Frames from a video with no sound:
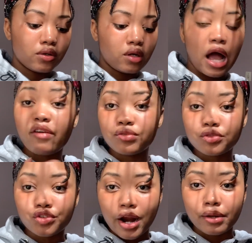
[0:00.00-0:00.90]
I've
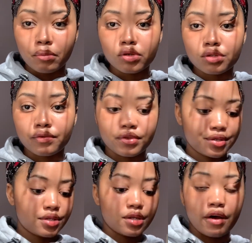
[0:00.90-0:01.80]
tried most of this
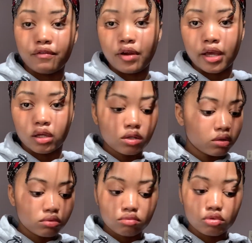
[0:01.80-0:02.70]
stuff, like,
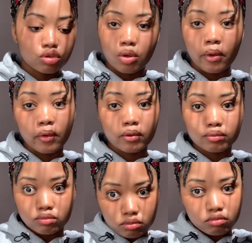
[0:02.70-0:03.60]
so
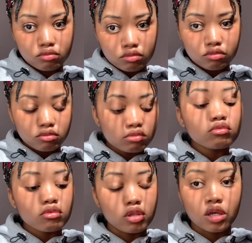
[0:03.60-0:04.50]

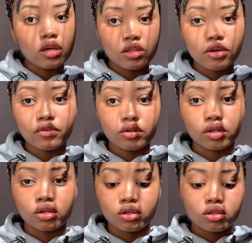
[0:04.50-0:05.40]
they're very
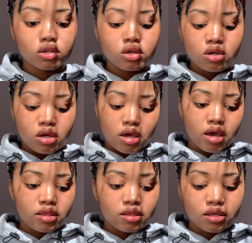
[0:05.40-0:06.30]
good.
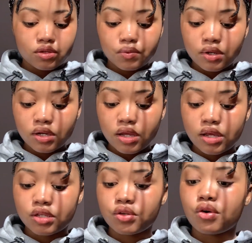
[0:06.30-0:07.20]
And this one
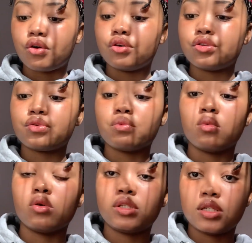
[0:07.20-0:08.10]
is
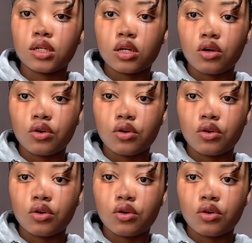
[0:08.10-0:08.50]
osmotic.